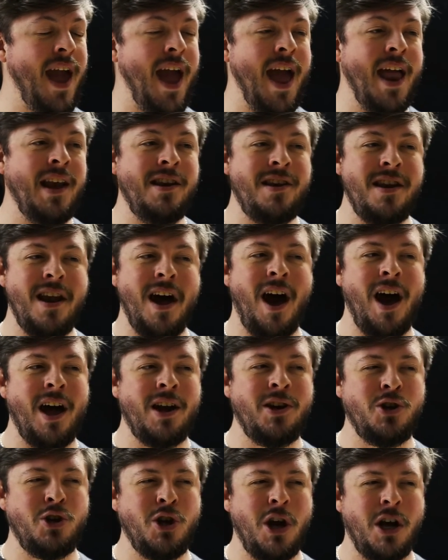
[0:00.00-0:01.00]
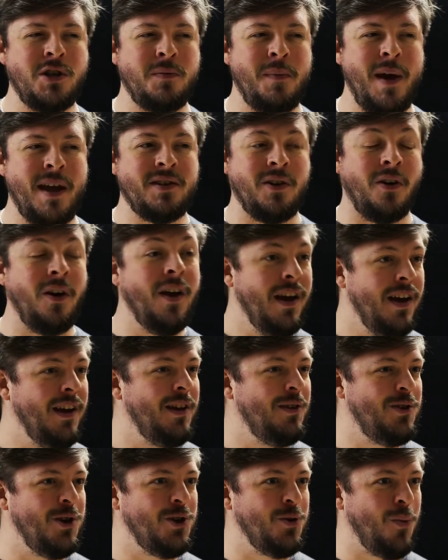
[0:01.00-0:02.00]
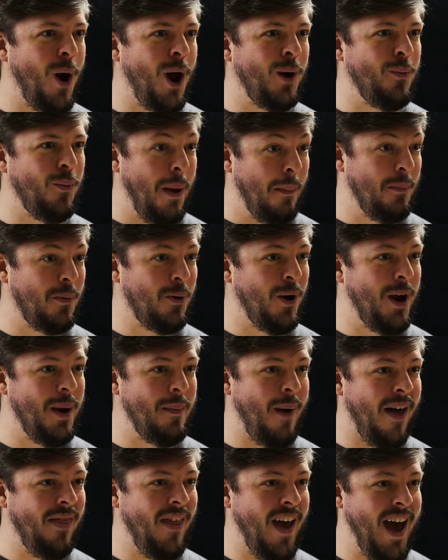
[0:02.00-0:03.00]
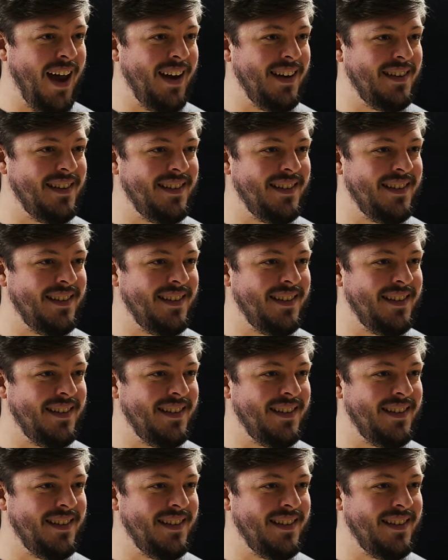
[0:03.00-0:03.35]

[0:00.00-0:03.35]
and non-judgmental. Did you want whipped cream on that?